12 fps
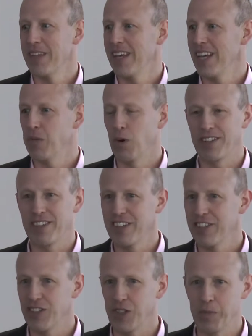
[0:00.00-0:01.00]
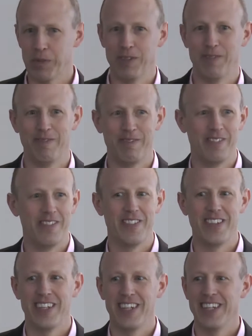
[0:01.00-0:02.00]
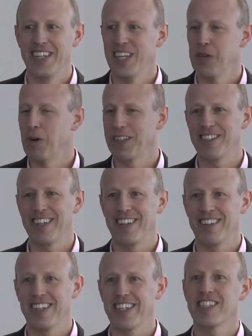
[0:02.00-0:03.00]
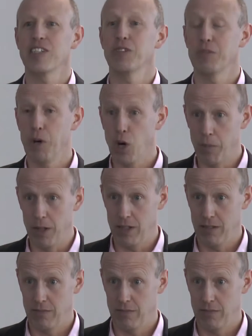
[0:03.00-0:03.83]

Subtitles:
It wasn't Hadoop. It wasn't analytics. It was mobile.